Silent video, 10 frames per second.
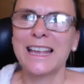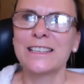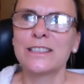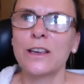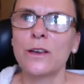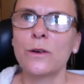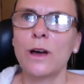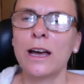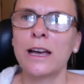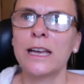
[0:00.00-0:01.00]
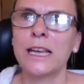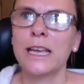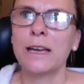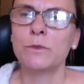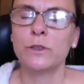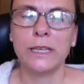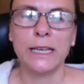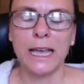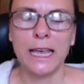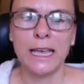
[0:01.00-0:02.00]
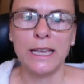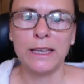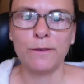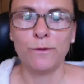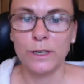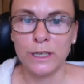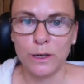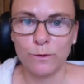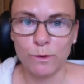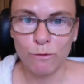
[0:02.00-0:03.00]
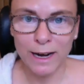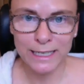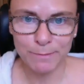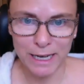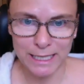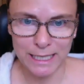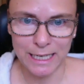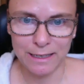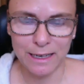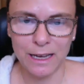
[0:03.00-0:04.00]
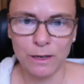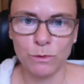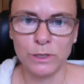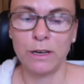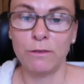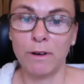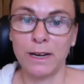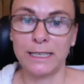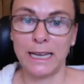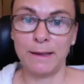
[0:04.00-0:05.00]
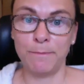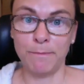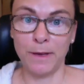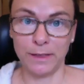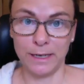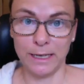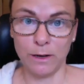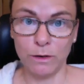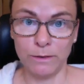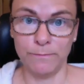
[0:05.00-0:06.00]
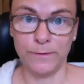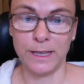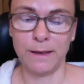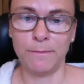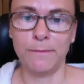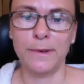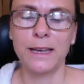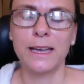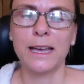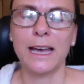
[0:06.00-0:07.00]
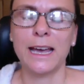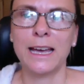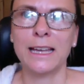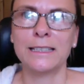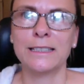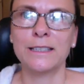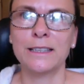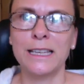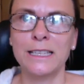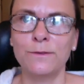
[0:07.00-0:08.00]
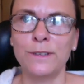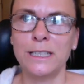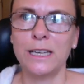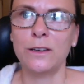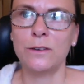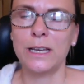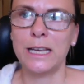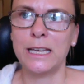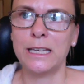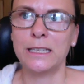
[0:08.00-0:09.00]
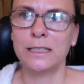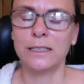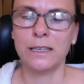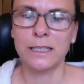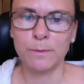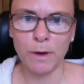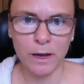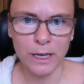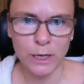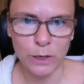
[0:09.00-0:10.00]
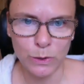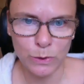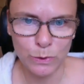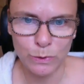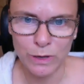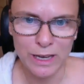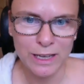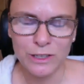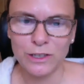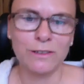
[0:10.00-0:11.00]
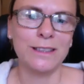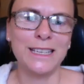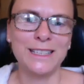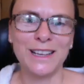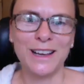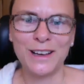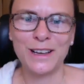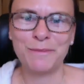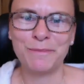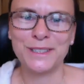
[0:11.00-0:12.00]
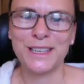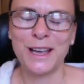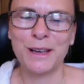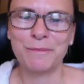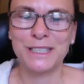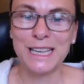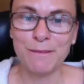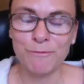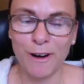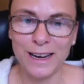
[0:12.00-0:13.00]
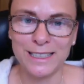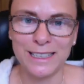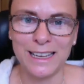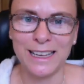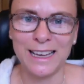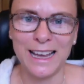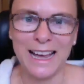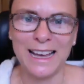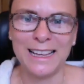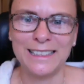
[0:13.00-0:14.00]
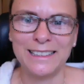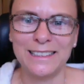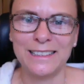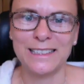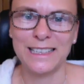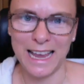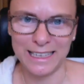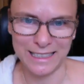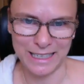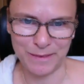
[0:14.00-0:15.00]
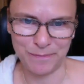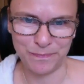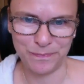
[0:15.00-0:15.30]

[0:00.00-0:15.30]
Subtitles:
So I am doing a video for Writing Magazine. I also write a monthly column for them. And this video is to inspire you during these times to keep writing and editing.